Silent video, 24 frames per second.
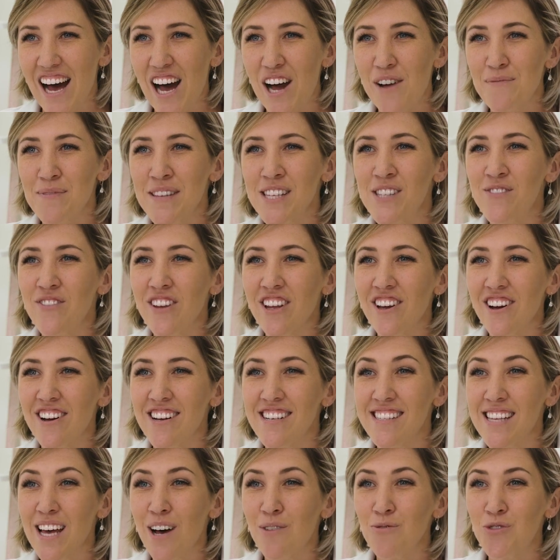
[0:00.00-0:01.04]
I hope this video
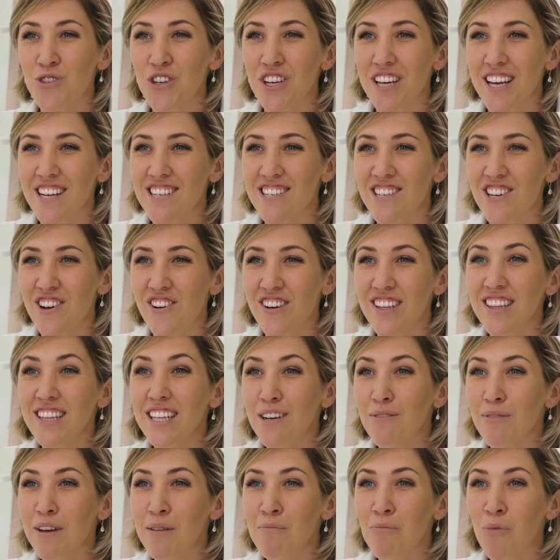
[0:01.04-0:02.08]
has helped you get to know a
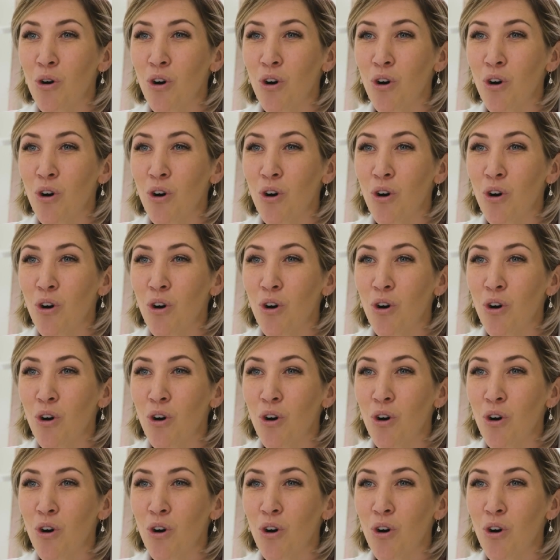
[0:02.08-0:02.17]
little bit